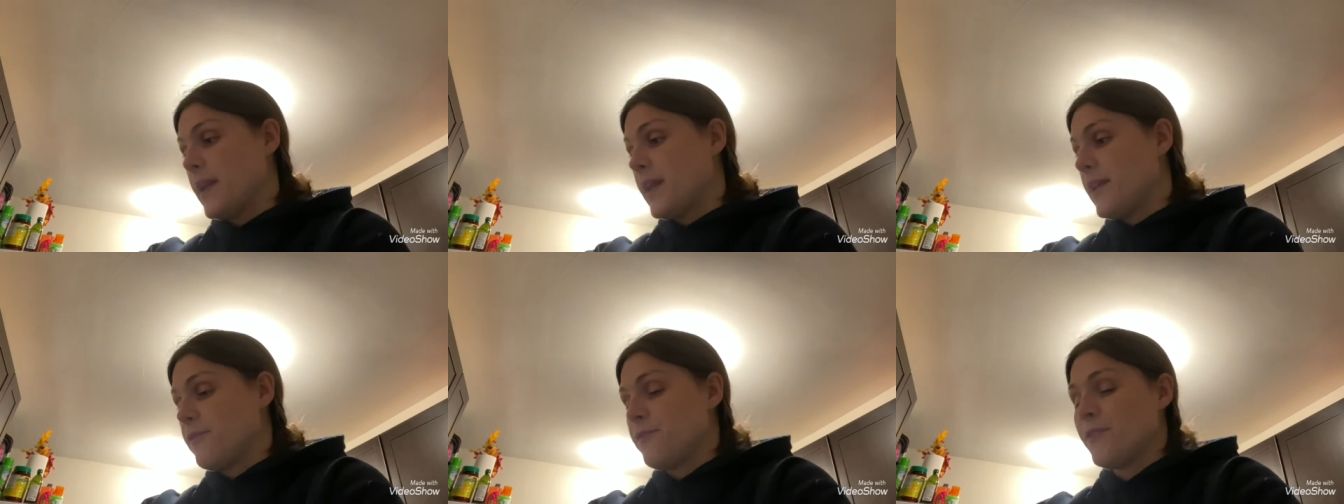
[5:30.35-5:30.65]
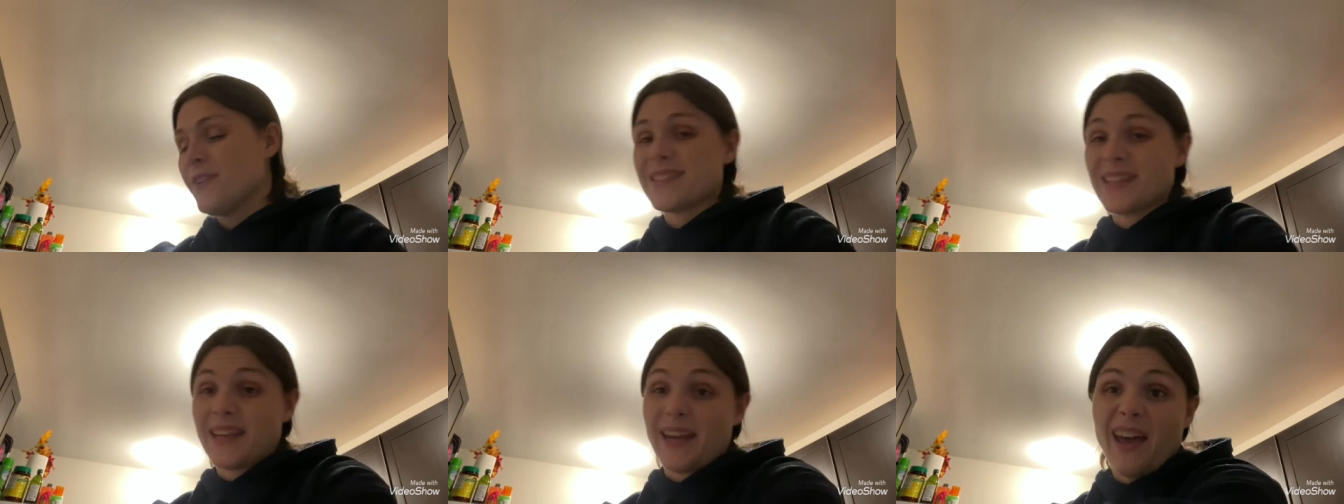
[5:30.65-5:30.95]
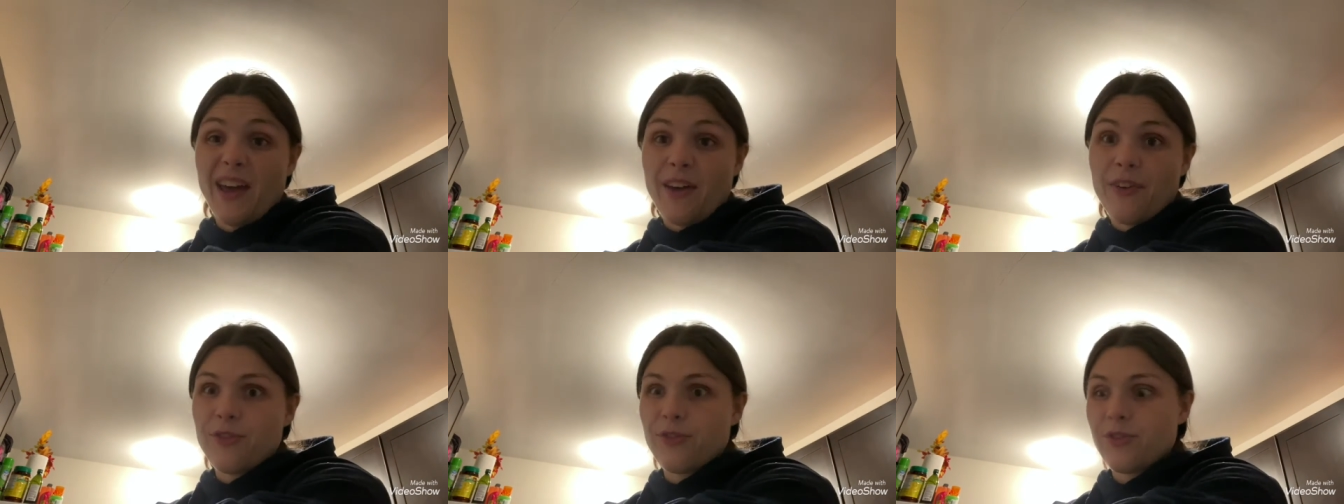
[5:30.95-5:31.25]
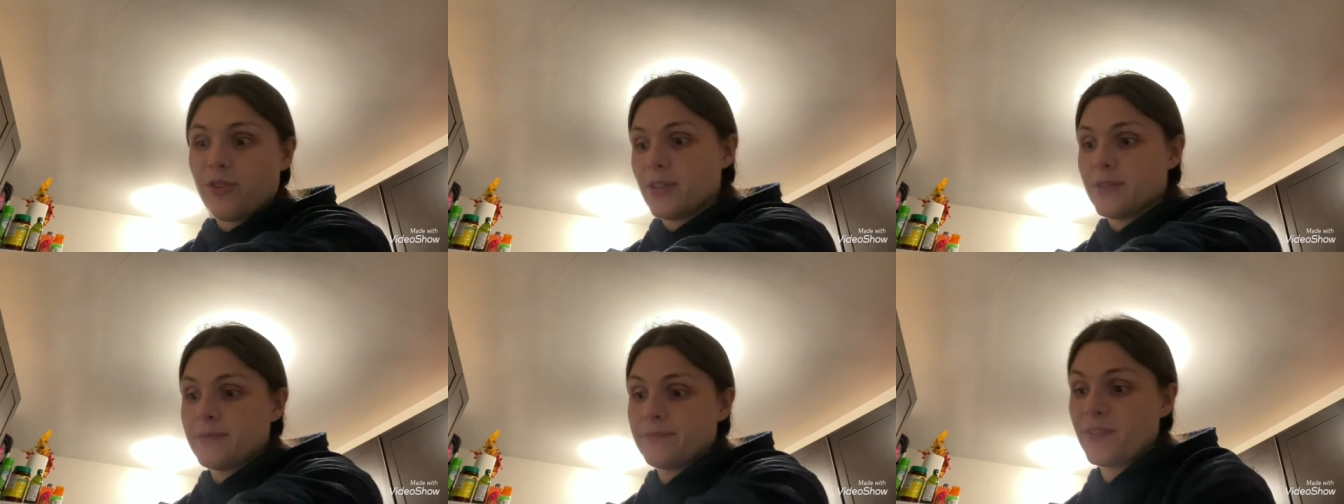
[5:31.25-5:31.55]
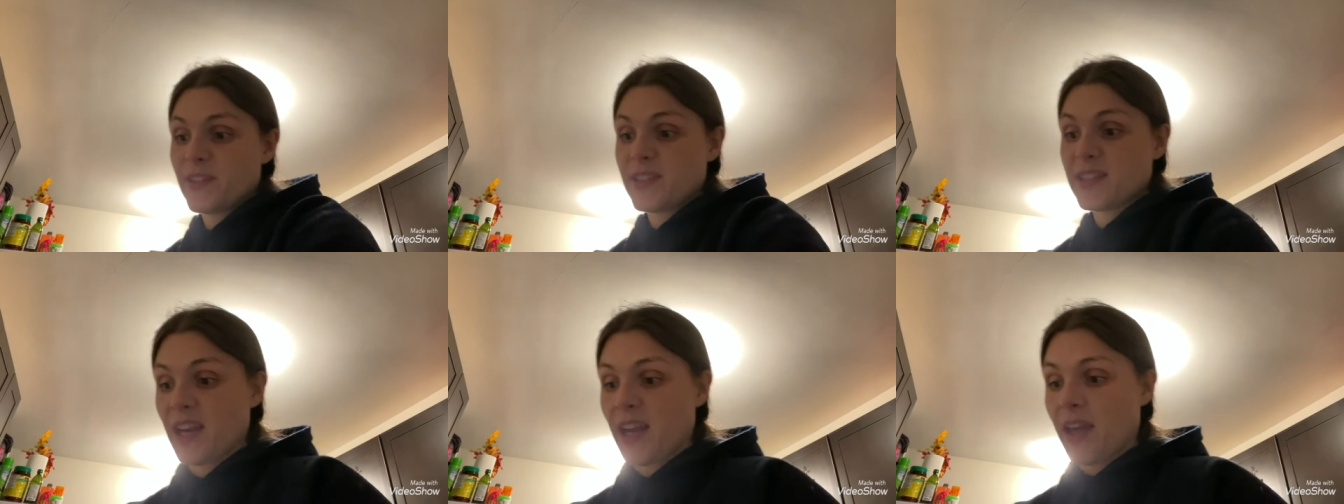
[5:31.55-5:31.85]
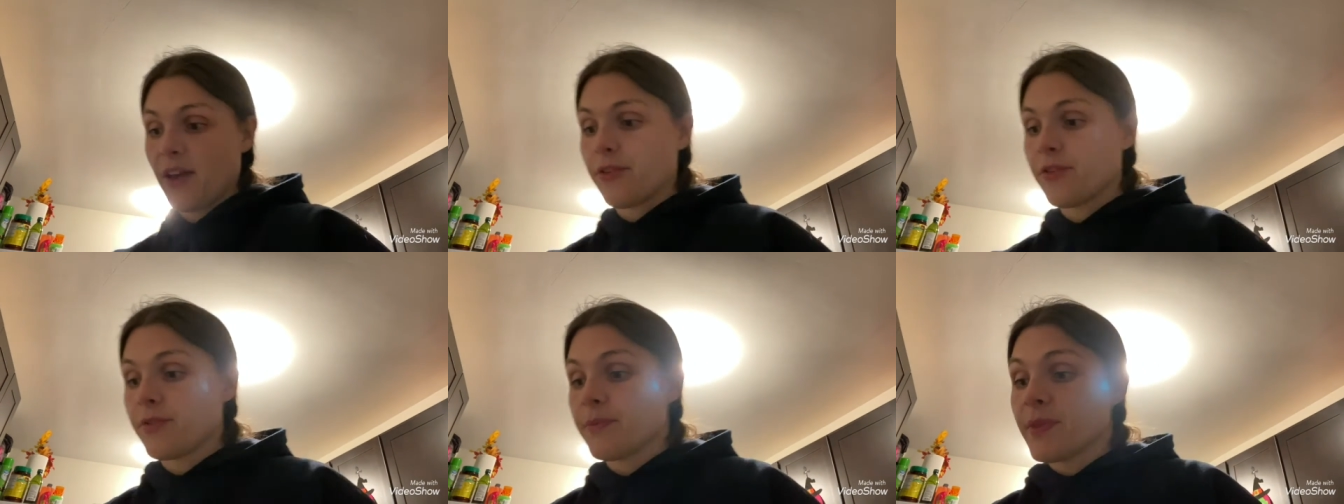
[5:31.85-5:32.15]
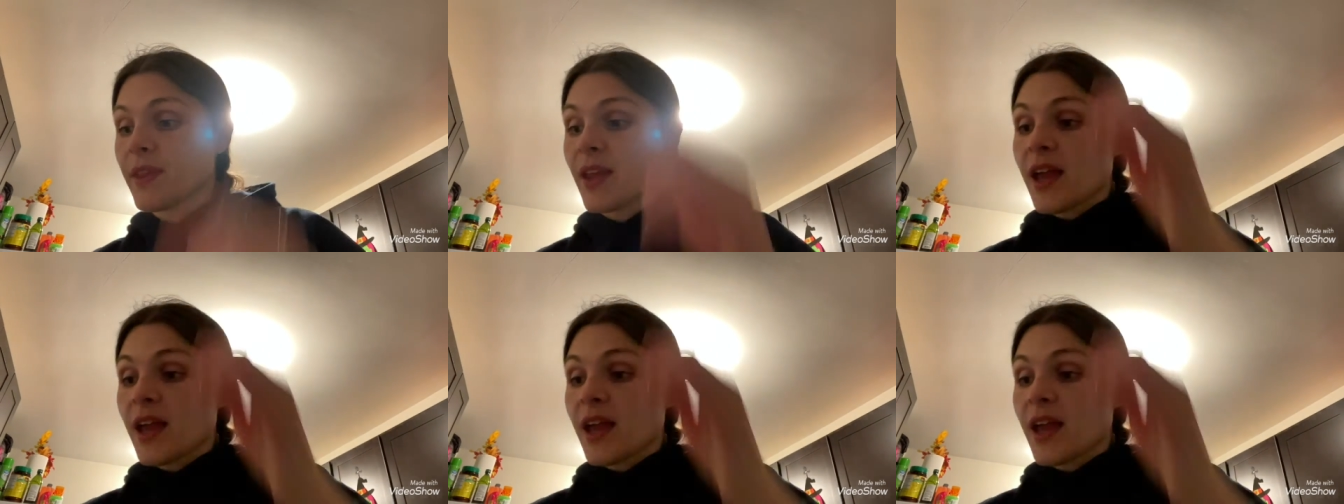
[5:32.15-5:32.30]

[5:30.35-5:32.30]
it fits enough, fits enough.